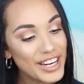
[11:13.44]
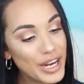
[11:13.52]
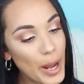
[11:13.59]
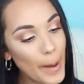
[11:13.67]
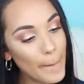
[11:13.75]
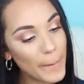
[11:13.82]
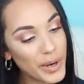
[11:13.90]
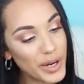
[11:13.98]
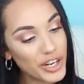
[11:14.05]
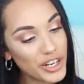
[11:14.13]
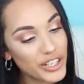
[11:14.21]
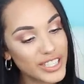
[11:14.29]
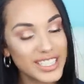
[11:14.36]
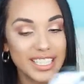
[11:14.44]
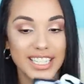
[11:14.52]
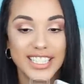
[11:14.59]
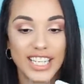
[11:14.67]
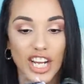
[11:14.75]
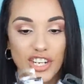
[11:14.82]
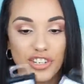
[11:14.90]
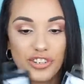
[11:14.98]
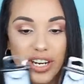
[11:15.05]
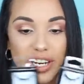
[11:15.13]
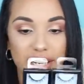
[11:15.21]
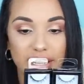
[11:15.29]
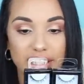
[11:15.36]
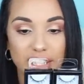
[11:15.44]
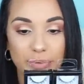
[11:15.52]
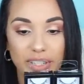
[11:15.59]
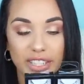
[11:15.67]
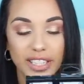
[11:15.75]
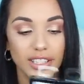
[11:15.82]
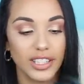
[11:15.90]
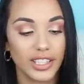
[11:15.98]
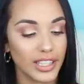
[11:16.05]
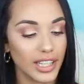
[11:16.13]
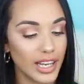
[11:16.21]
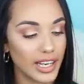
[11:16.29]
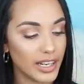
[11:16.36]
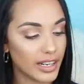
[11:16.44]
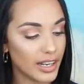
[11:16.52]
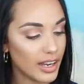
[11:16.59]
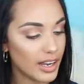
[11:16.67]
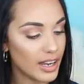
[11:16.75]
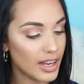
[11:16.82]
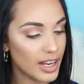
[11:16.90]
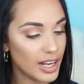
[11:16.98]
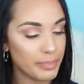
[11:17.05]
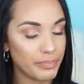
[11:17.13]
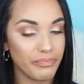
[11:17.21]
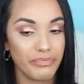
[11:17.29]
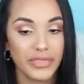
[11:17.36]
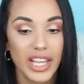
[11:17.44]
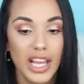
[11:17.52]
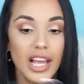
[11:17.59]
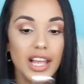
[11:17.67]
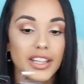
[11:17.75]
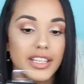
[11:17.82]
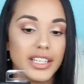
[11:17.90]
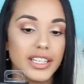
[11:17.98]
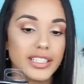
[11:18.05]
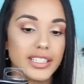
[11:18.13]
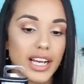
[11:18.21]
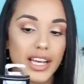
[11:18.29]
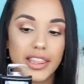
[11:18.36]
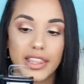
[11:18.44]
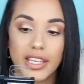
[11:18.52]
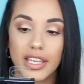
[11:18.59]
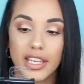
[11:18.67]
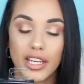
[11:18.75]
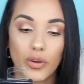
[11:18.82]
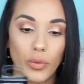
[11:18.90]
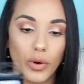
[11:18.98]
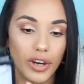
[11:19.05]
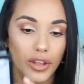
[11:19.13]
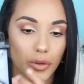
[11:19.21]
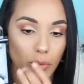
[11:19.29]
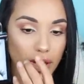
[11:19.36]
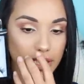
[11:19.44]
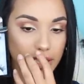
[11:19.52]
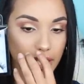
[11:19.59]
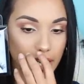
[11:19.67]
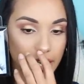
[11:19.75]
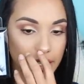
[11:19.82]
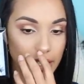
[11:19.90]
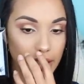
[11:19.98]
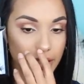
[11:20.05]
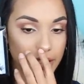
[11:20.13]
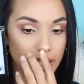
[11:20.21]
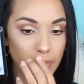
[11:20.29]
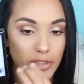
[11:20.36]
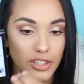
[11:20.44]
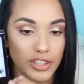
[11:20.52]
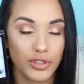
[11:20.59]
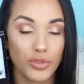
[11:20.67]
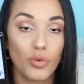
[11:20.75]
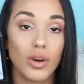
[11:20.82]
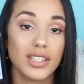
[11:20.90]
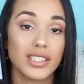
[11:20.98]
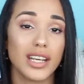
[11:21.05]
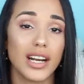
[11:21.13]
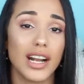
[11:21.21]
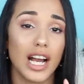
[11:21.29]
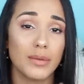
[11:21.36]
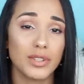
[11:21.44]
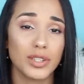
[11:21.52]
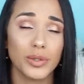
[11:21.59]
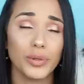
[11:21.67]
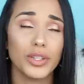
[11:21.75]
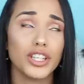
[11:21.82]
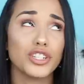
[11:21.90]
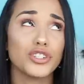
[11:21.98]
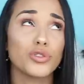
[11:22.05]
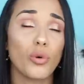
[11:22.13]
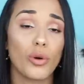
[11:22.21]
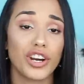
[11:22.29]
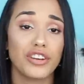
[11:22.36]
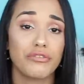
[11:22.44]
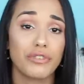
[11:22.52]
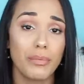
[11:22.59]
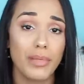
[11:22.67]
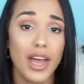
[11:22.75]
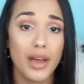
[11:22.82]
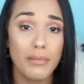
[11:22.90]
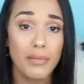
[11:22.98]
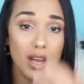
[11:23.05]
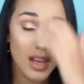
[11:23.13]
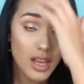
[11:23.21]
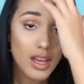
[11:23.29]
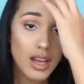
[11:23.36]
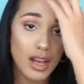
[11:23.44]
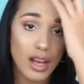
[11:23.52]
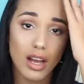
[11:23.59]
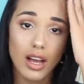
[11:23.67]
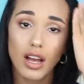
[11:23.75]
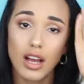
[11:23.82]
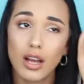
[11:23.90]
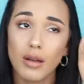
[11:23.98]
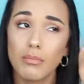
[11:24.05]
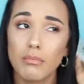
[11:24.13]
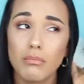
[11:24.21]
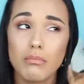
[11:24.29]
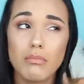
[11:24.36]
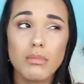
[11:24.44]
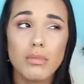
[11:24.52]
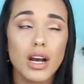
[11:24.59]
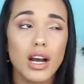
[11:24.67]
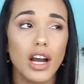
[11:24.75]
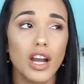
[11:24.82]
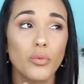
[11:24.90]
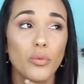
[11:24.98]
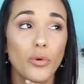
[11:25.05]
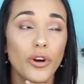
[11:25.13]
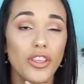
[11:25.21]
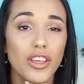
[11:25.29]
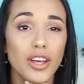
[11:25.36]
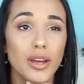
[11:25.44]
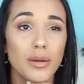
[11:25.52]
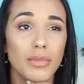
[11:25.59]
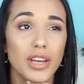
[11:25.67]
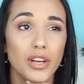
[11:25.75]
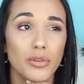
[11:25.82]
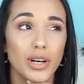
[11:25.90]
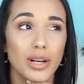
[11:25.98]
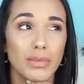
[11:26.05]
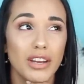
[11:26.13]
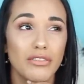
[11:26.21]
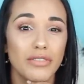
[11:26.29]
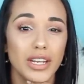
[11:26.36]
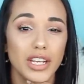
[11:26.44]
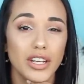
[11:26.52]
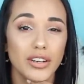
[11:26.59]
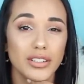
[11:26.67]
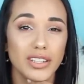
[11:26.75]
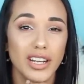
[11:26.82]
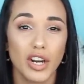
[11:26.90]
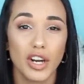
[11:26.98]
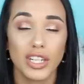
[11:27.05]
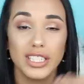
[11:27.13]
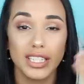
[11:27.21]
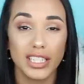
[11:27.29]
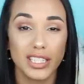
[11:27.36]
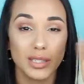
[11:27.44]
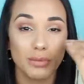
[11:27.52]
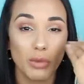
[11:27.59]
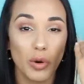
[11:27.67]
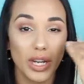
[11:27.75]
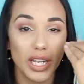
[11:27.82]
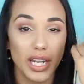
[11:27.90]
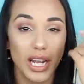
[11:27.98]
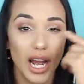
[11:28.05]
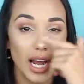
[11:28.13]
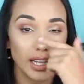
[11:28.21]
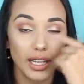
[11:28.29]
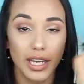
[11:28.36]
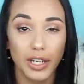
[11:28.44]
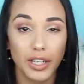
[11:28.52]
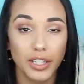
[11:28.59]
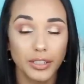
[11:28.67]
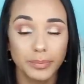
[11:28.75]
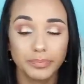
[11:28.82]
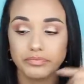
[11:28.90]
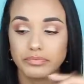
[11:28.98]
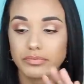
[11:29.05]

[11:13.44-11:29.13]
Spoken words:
Number 600. This is what they look like. These, I think, were the ones that, they look similar to ones that I absolutely adored from them. I wore them in one of my videos that I did a smoky eyeliner.